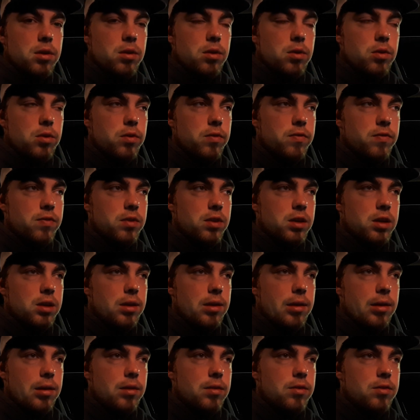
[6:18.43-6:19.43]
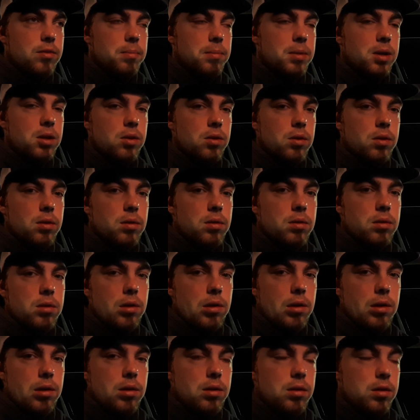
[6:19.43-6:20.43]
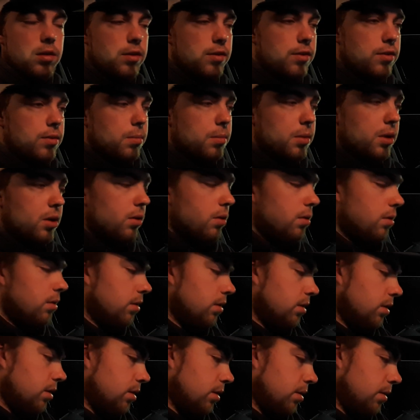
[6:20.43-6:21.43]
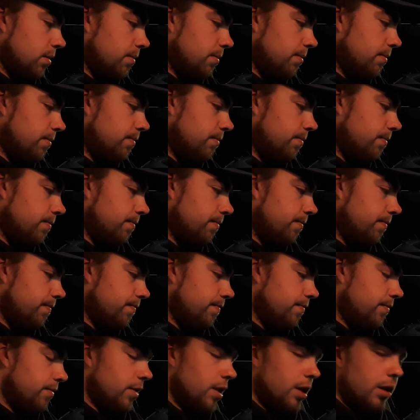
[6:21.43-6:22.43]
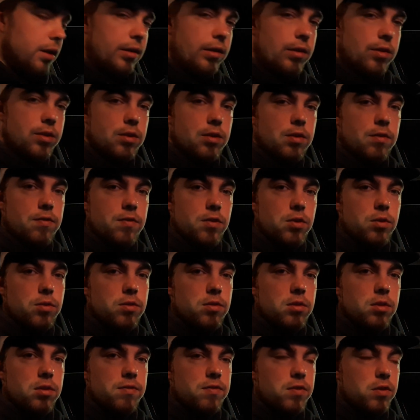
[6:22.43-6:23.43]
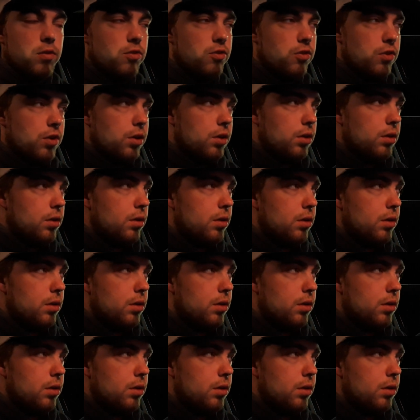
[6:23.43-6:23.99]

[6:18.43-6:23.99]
Hopefully, some better, some better see um, your views in the future.